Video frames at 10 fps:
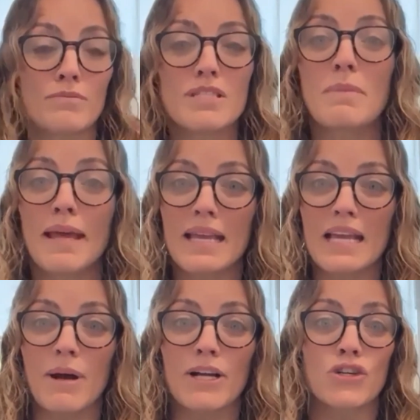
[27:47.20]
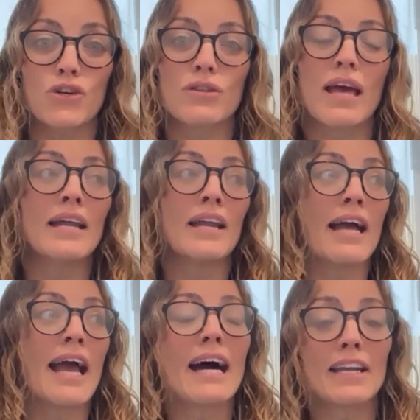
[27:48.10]
speaking my truth. And I
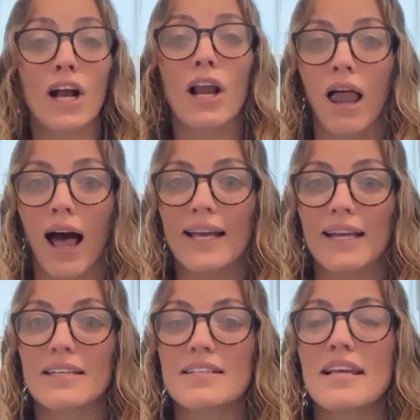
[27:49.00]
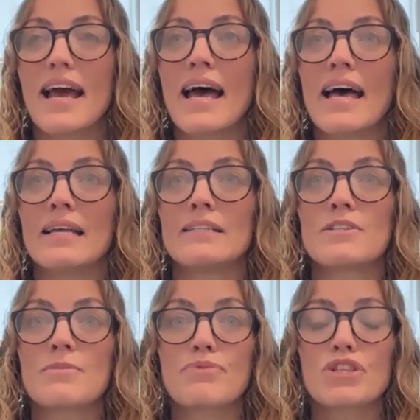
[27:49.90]
had a client
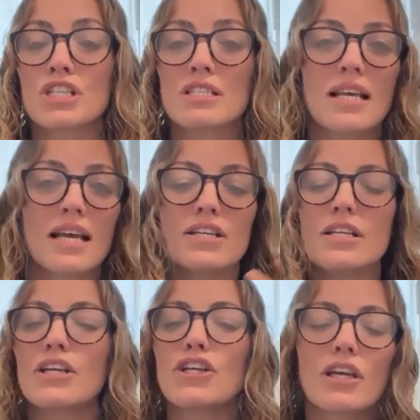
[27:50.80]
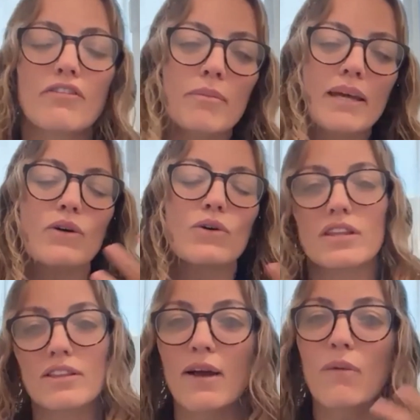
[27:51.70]
and she said, can you give me
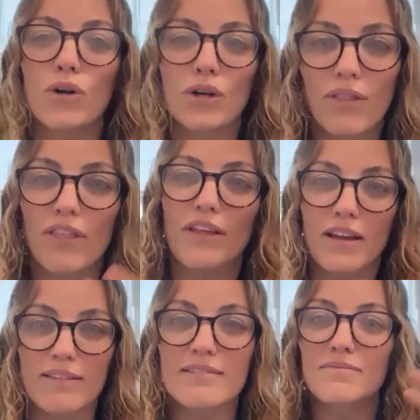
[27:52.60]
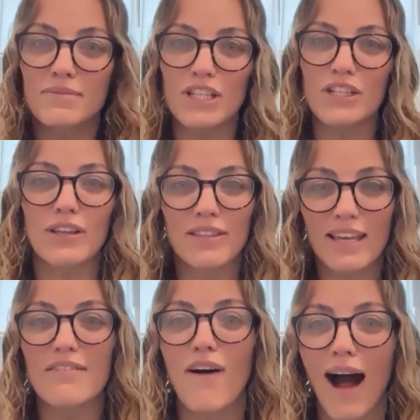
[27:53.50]
they want all the
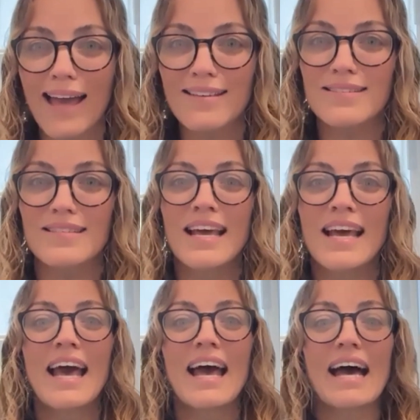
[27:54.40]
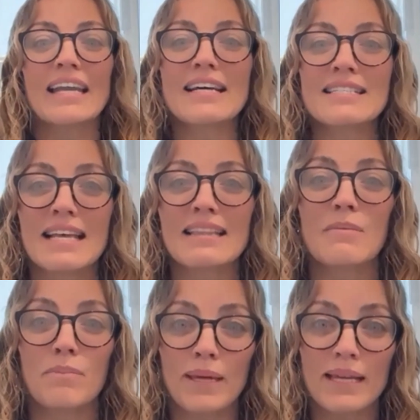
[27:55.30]
advice. And I said,
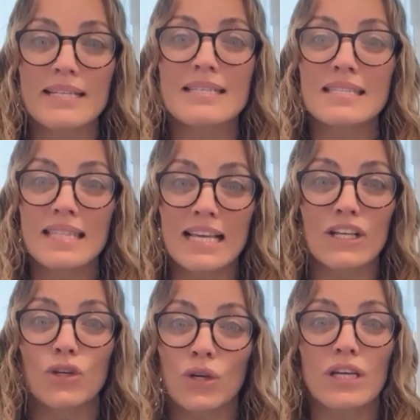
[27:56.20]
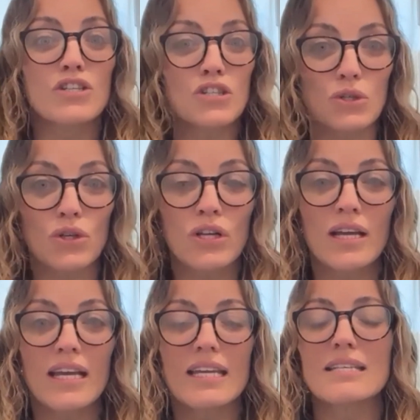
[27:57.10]
the biggest thing you can
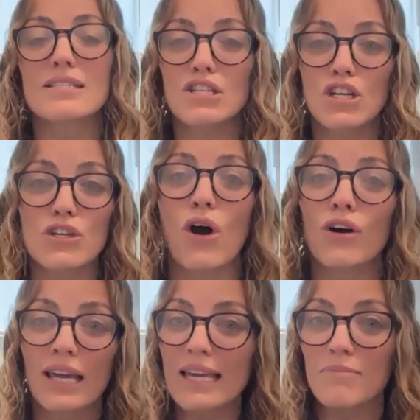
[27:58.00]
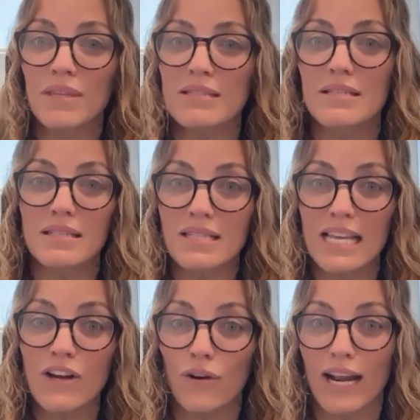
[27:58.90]
do is to not keep this a
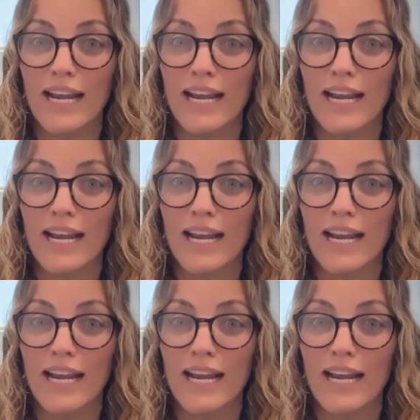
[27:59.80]
secret